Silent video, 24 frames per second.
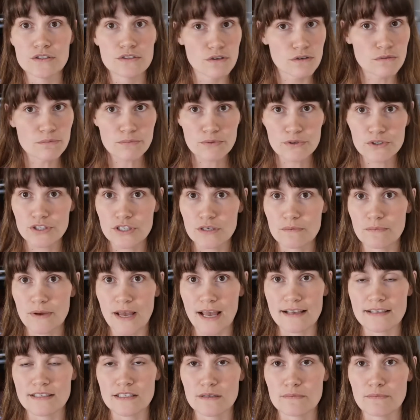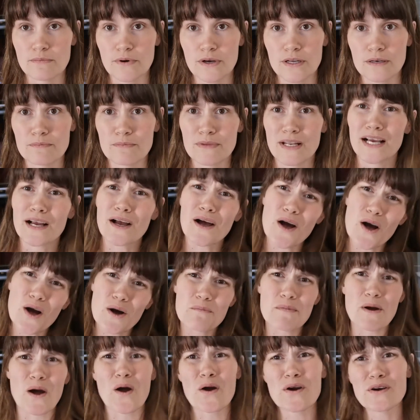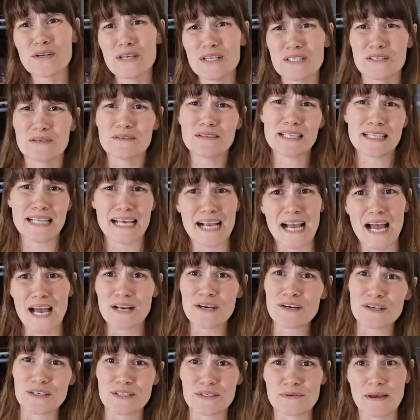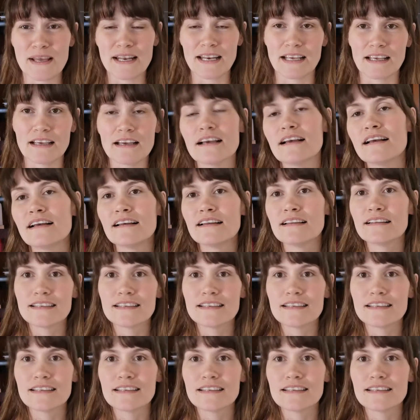Don't push it past a point and be like, oh, my heart rate's only like 120.